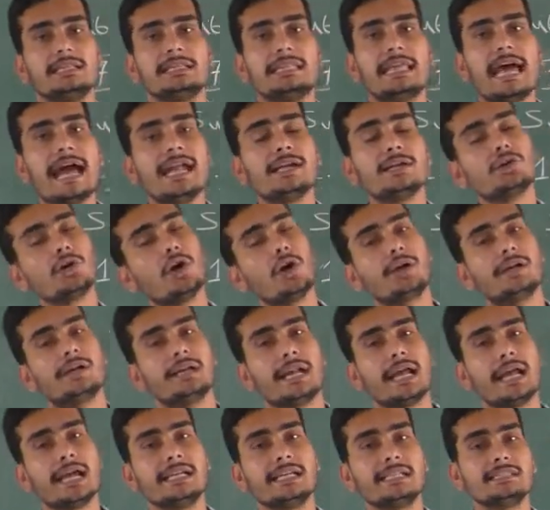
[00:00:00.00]
that
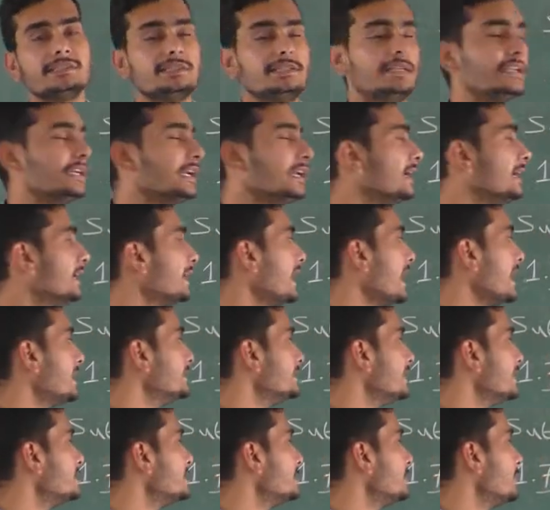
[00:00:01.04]
contract is declared
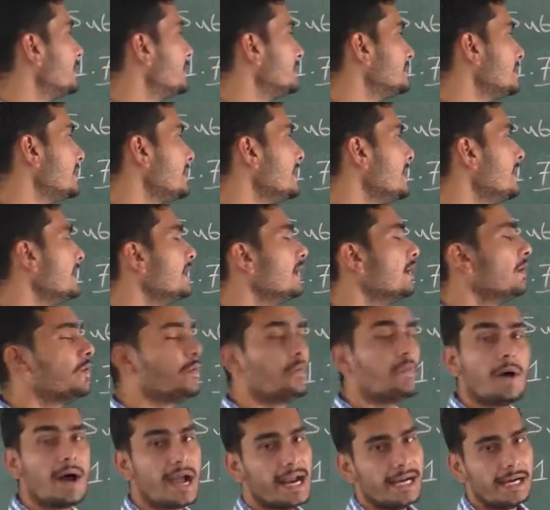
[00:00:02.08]
as expressly
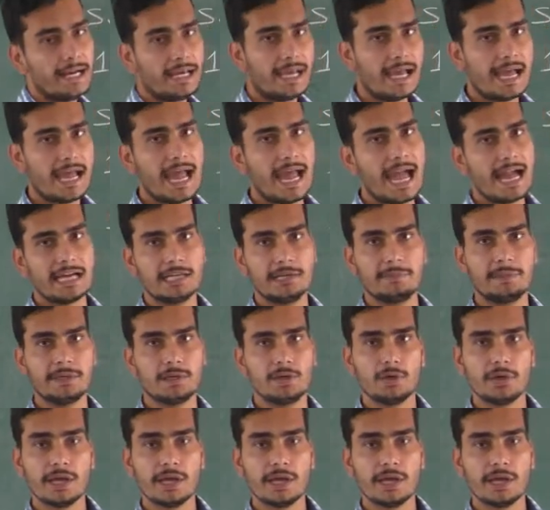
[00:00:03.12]
wide agreement.